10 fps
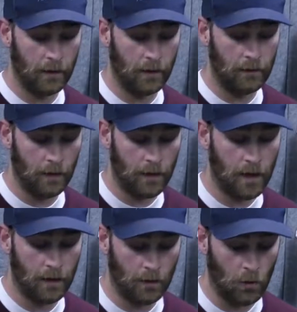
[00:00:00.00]

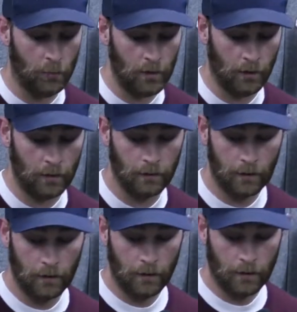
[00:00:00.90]
narcotic and opioid
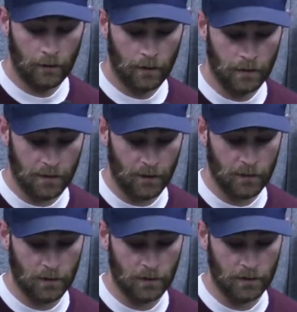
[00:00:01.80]

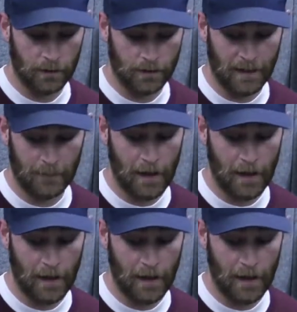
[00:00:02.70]
consumption is at